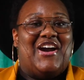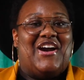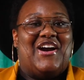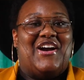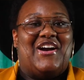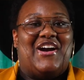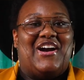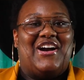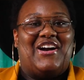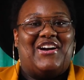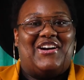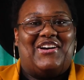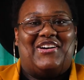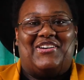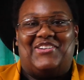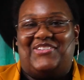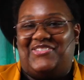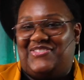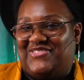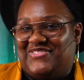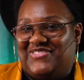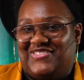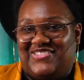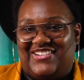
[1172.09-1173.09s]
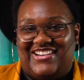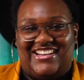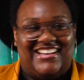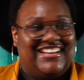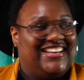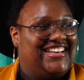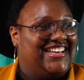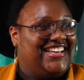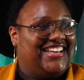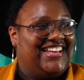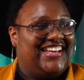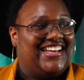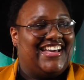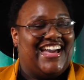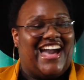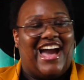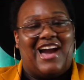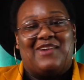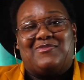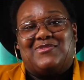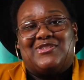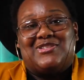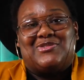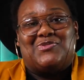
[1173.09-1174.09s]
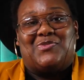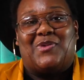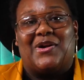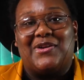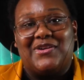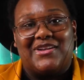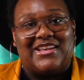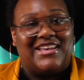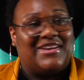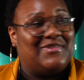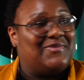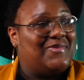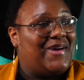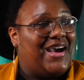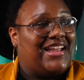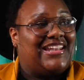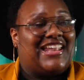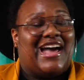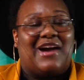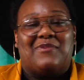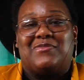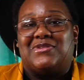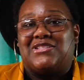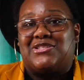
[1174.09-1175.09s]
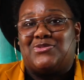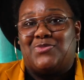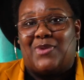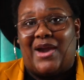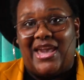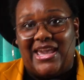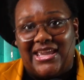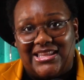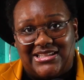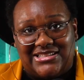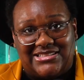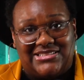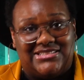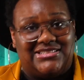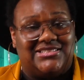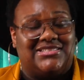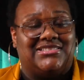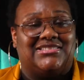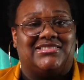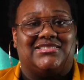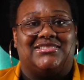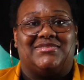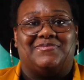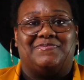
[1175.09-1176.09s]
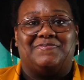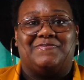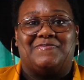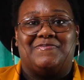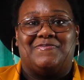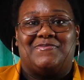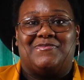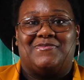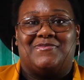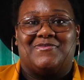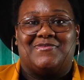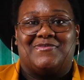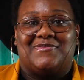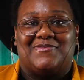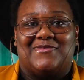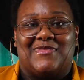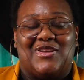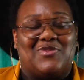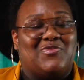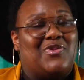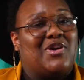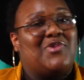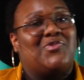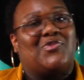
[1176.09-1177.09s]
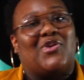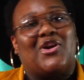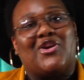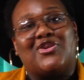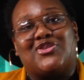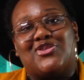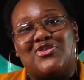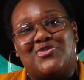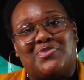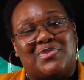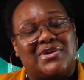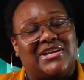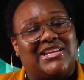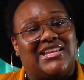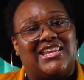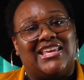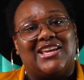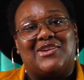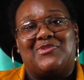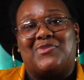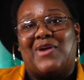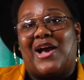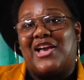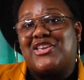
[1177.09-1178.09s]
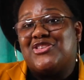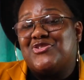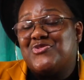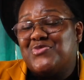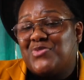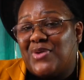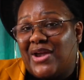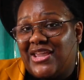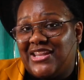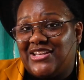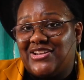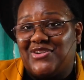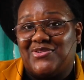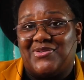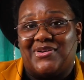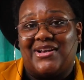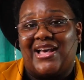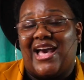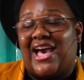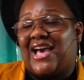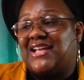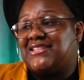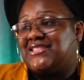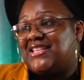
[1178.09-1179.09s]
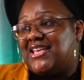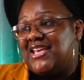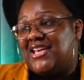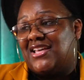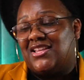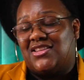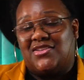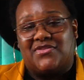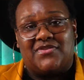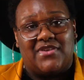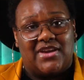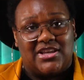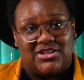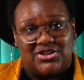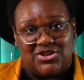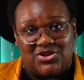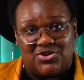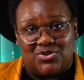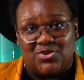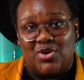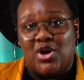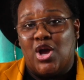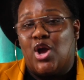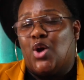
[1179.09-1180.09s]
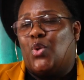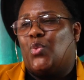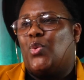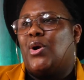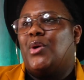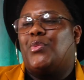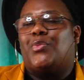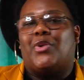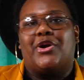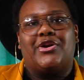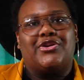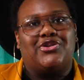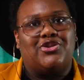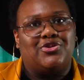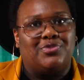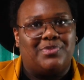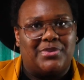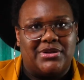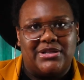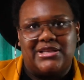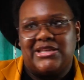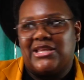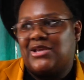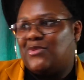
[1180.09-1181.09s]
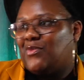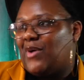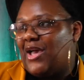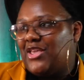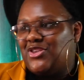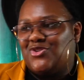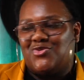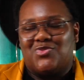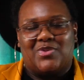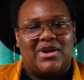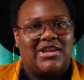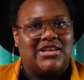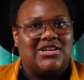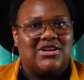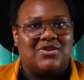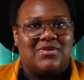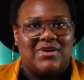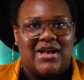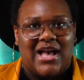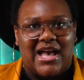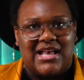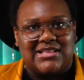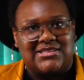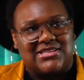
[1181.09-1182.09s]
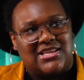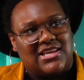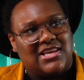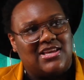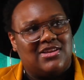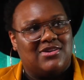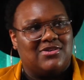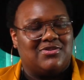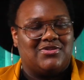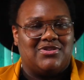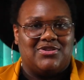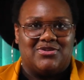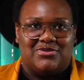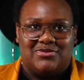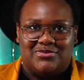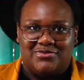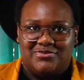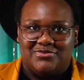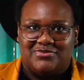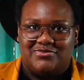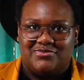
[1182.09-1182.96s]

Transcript: Uh-oh. I was working while I was waiting. What work you putting in while you waiting on God to elevate you? What work you putting in while you waiting on God to heal you?